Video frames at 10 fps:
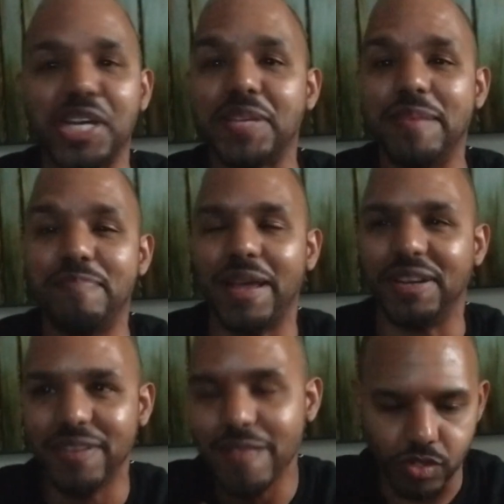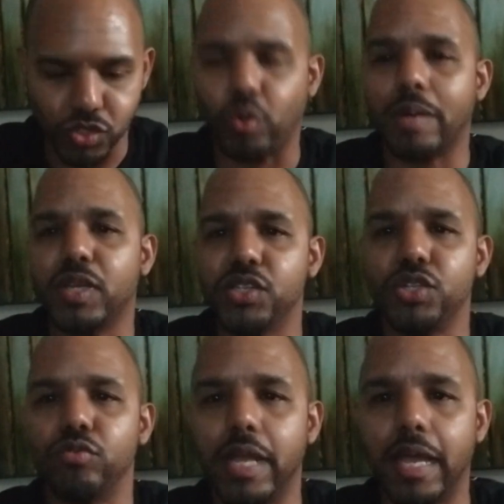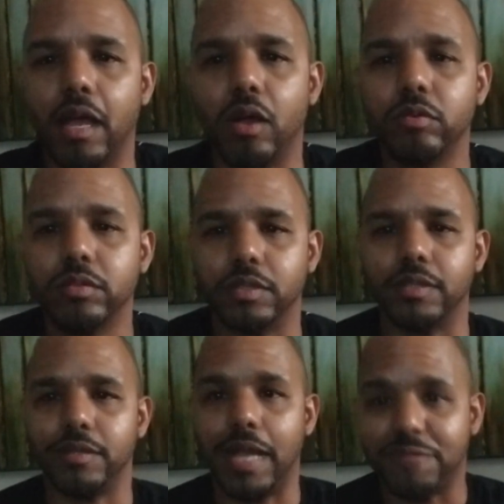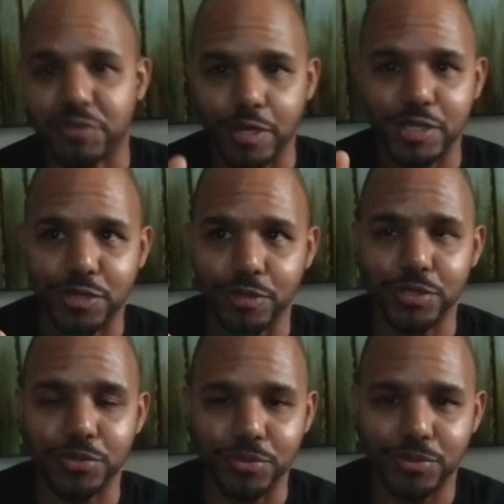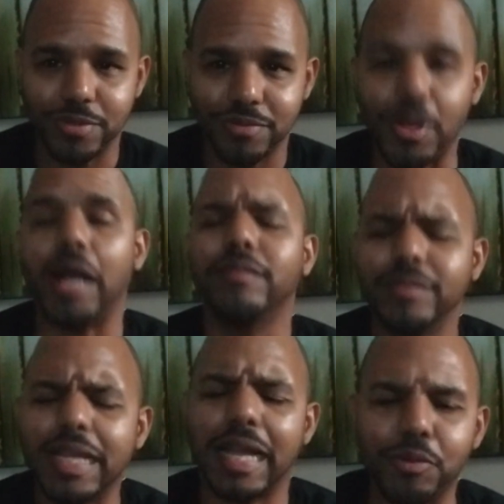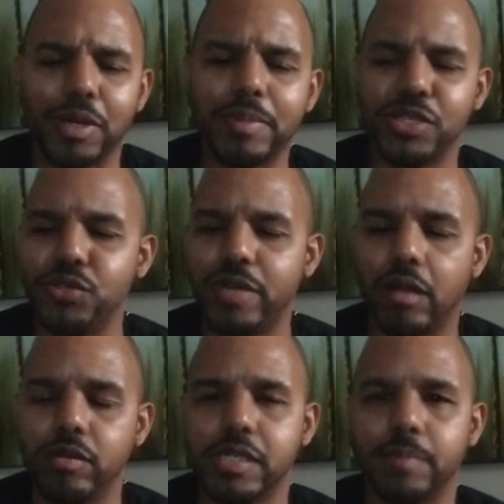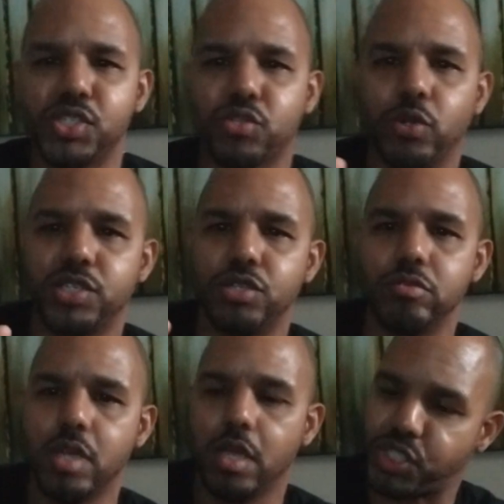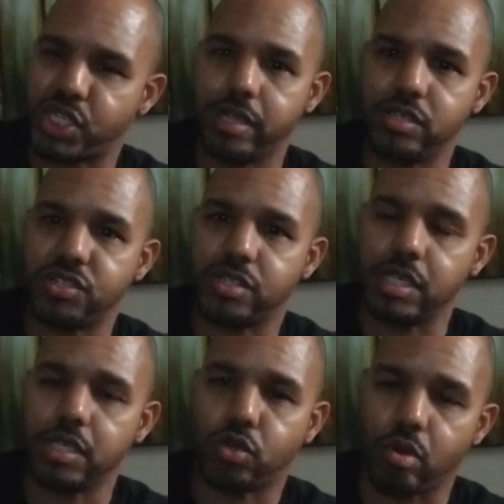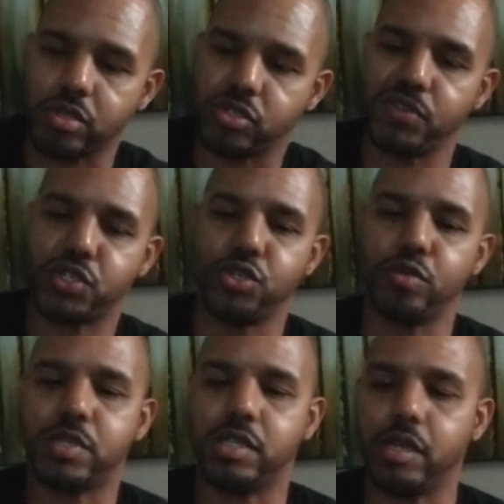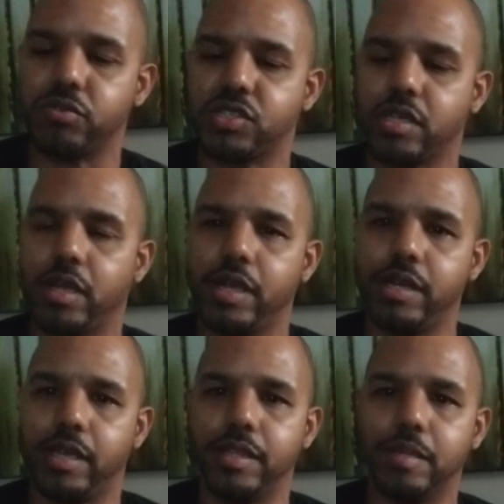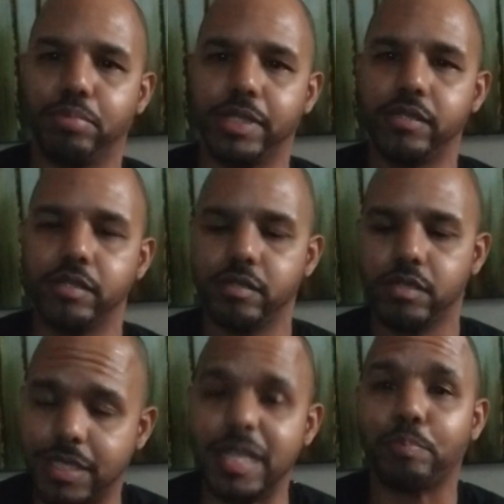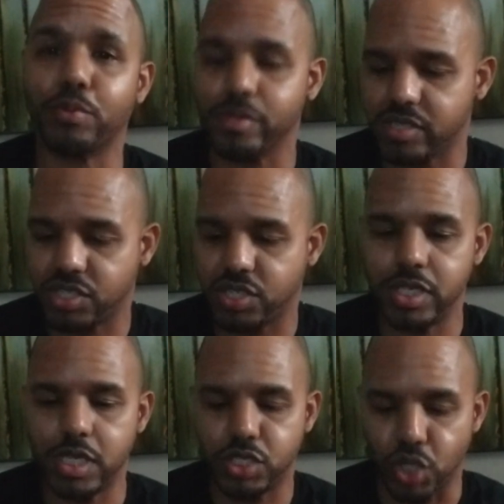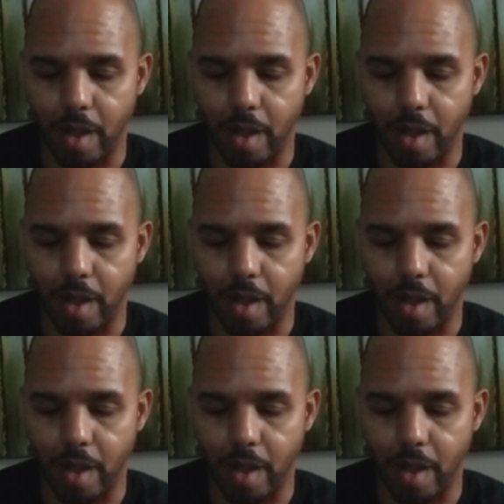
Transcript: Could have been better. So what I'm going to do now, after I show you, well, what I'm going to do now is I'm just going to change the crossover tube to the other side and the bleeder nipples to the